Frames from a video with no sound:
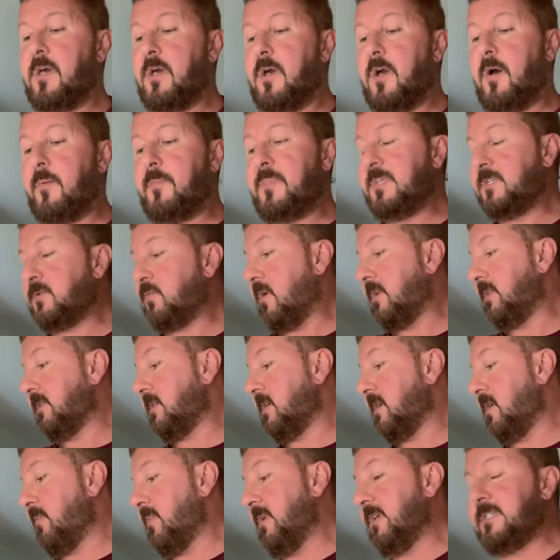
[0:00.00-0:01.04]
Um, this one's
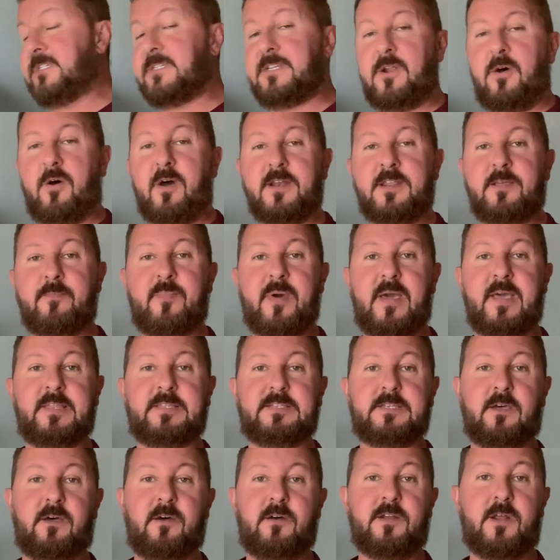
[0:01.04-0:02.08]
going to be slightly
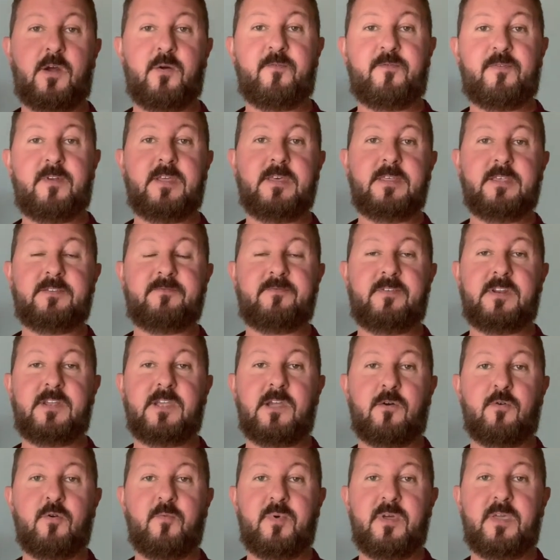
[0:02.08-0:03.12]
better and hopefully this
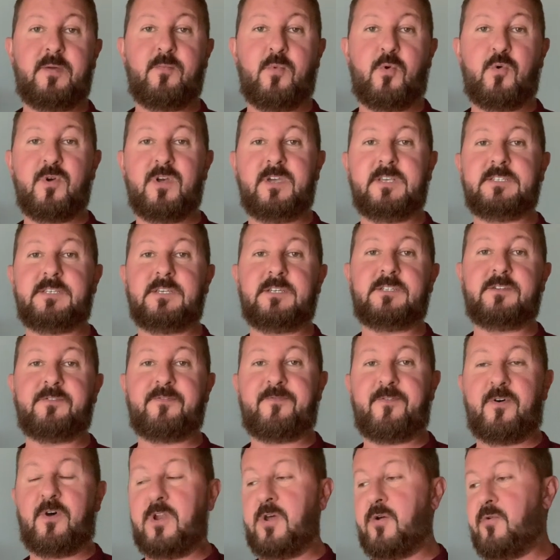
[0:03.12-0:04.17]
video will be more easier to
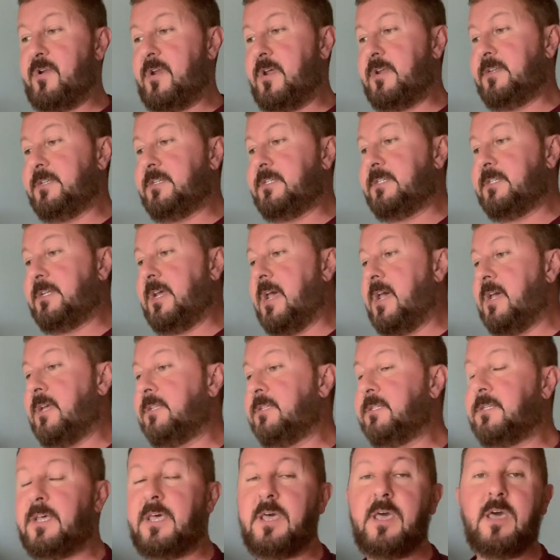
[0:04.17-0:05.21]
follow and
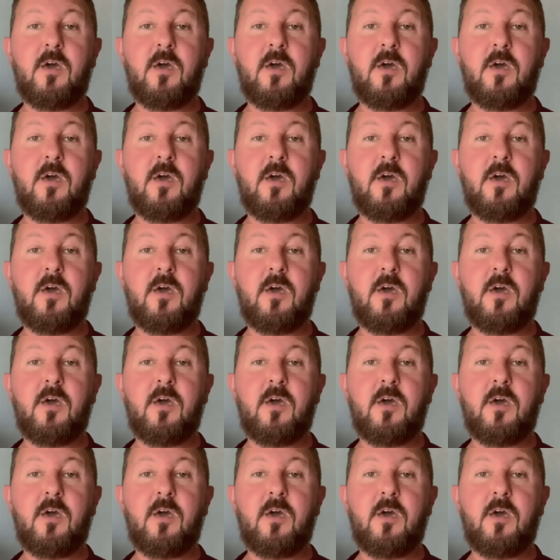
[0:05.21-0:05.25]
understand.